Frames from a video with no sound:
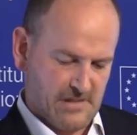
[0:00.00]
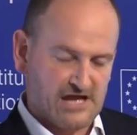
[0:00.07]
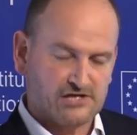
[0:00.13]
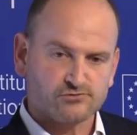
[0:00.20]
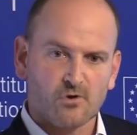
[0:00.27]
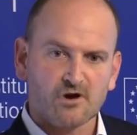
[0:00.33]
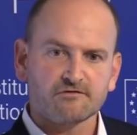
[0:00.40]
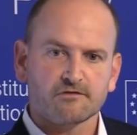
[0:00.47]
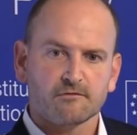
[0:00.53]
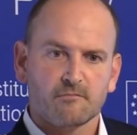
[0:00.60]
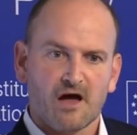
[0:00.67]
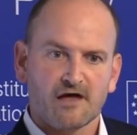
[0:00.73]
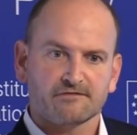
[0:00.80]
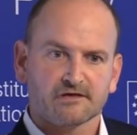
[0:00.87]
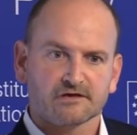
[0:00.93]
Each one of
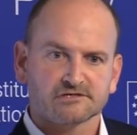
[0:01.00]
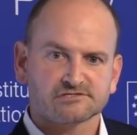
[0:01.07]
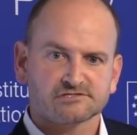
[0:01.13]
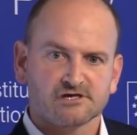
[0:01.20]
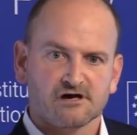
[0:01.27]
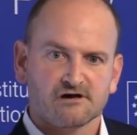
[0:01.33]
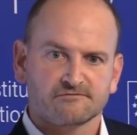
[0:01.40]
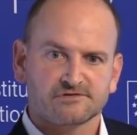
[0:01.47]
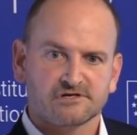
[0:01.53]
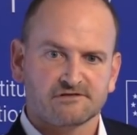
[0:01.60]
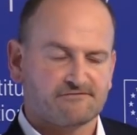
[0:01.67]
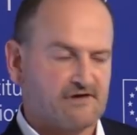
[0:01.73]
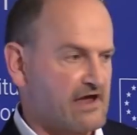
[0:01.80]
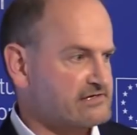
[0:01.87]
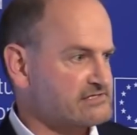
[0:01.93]
them, I think, has served, in
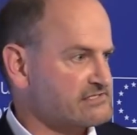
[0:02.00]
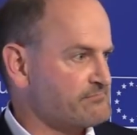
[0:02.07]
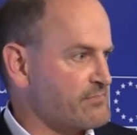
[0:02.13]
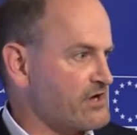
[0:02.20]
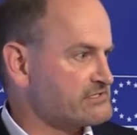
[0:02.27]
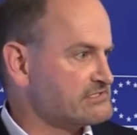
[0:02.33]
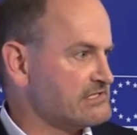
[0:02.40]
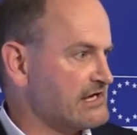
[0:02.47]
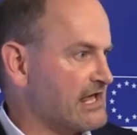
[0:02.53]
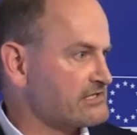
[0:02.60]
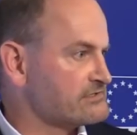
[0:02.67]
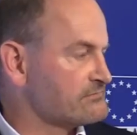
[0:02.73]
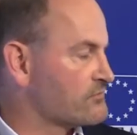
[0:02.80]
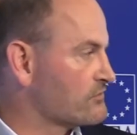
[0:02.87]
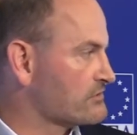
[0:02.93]
effect, as a party
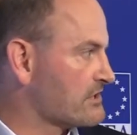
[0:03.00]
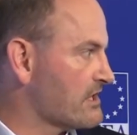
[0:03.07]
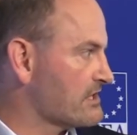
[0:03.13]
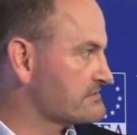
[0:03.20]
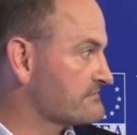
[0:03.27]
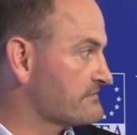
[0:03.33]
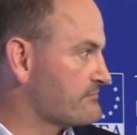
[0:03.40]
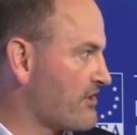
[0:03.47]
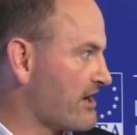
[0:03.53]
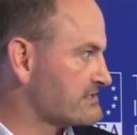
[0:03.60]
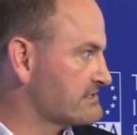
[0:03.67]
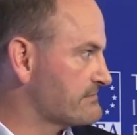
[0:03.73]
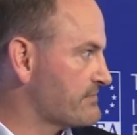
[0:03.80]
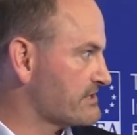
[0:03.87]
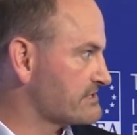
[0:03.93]
election broadcast for the
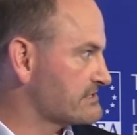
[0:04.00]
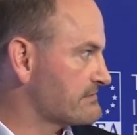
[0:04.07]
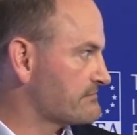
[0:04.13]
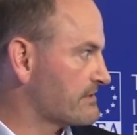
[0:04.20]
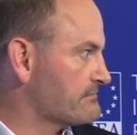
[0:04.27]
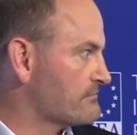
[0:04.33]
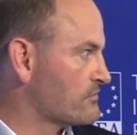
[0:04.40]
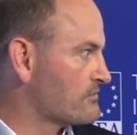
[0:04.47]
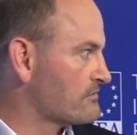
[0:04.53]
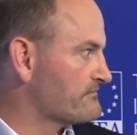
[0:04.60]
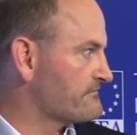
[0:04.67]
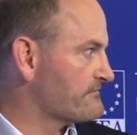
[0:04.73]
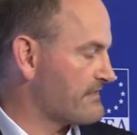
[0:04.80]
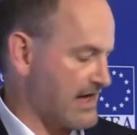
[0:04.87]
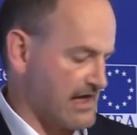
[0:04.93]
Brexit Party, but more
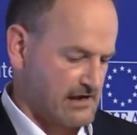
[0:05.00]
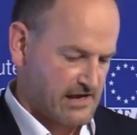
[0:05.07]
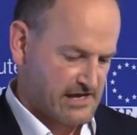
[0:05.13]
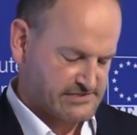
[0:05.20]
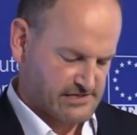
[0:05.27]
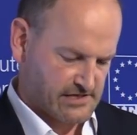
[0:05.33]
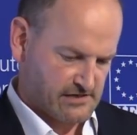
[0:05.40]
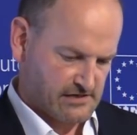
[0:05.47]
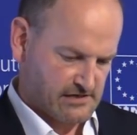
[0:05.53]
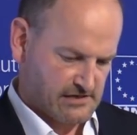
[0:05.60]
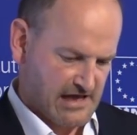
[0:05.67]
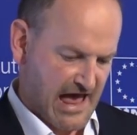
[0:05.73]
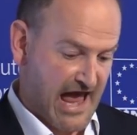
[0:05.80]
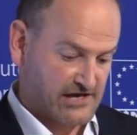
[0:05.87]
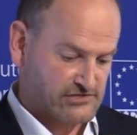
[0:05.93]
of that later.
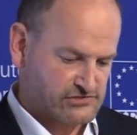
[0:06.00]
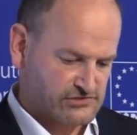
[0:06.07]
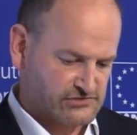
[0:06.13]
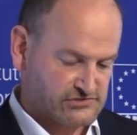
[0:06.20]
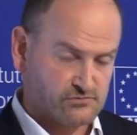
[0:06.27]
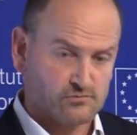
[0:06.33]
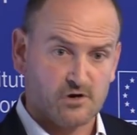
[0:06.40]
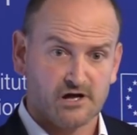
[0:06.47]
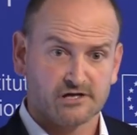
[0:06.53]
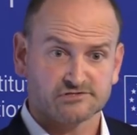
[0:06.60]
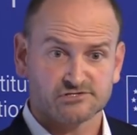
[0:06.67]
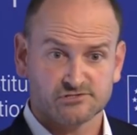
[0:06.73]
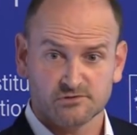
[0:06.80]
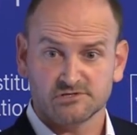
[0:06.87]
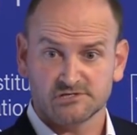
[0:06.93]
Actions and
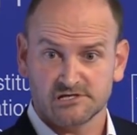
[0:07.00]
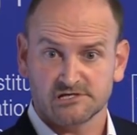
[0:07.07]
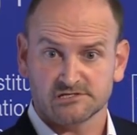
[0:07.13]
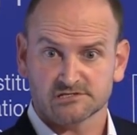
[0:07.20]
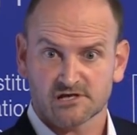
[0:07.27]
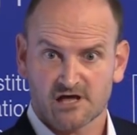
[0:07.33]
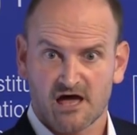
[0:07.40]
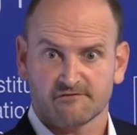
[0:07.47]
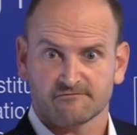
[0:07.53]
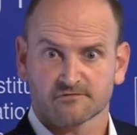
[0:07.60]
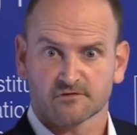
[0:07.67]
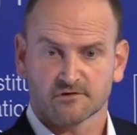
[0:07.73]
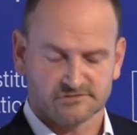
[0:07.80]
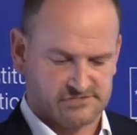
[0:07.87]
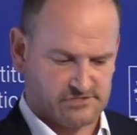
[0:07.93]
words do indeed have
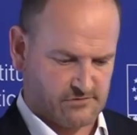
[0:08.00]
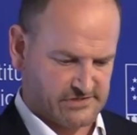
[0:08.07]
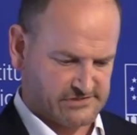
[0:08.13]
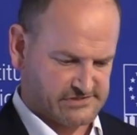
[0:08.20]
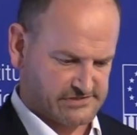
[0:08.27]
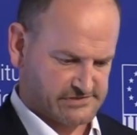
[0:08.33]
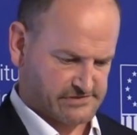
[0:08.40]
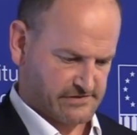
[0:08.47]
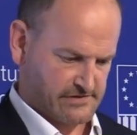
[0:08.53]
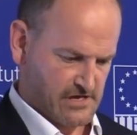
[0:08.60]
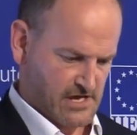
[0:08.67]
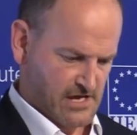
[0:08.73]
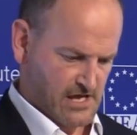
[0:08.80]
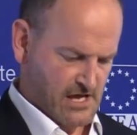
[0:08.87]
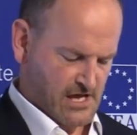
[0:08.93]
consequences.
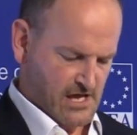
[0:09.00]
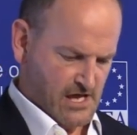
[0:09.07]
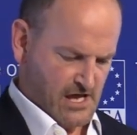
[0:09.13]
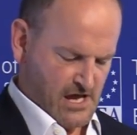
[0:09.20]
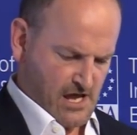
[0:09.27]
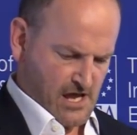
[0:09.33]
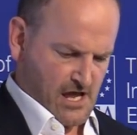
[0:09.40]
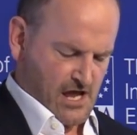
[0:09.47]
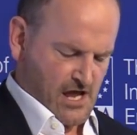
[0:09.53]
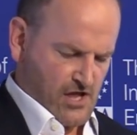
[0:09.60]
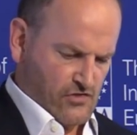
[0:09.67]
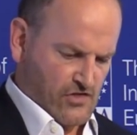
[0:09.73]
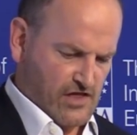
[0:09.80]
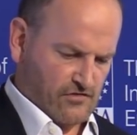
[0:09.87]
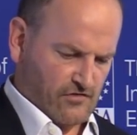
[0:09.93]

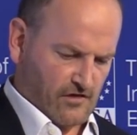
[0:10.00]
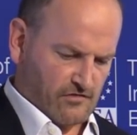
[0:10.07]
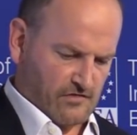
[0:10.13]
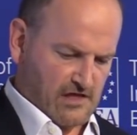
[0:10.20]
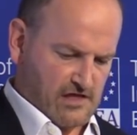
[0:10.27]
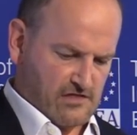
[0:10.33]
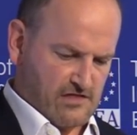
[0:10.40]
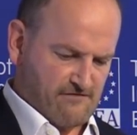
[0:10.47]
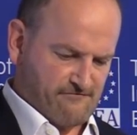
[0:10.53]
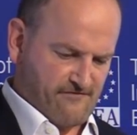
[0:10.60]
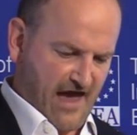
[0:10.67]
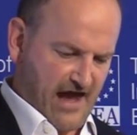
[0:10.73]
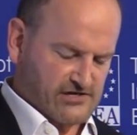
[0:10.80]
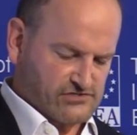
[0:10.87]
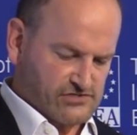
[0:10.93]
The
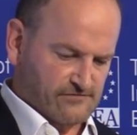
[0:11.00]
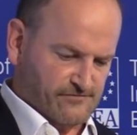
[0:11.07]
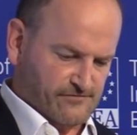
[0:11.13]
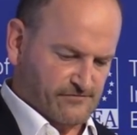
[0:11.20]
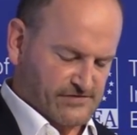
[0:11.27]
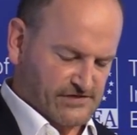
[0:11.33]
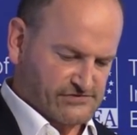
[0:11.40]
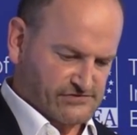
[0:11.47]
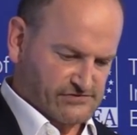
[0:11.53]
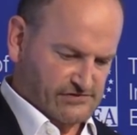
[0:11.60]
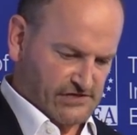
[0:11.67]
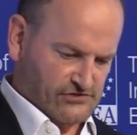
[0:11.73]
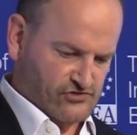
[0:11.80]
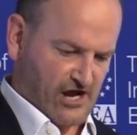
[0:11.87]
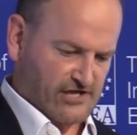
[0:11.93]
effect of
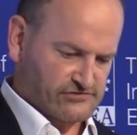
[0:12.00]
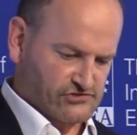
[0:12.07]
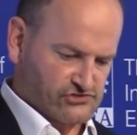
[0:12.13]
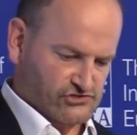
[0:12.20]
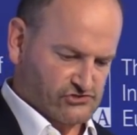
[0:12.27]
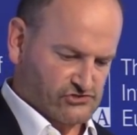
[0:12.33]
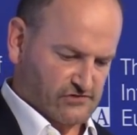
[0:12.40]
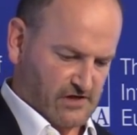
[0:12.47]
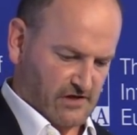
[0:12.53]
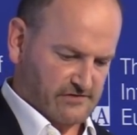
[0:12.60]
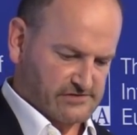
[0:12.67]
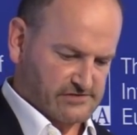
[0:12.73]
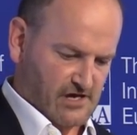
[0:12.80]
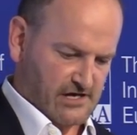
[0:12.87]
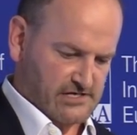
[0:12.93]
this intransigence on the
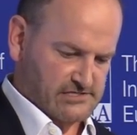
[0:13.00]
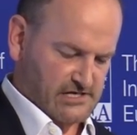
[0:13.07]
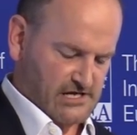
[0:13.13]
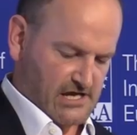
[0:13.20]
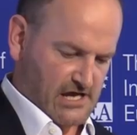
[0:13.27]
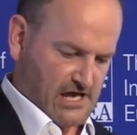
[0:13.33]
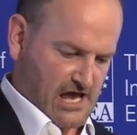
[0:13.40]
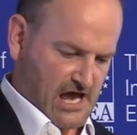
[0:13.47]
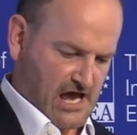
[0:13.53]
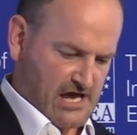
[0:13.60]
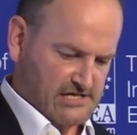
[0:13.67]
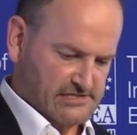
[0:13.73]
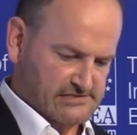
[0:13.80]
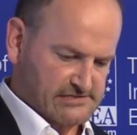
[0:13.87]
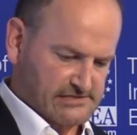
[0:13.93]
other side
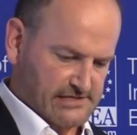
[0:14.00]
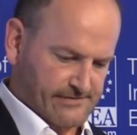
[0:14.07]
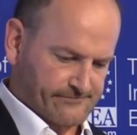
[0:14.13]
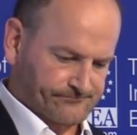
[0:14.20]
has,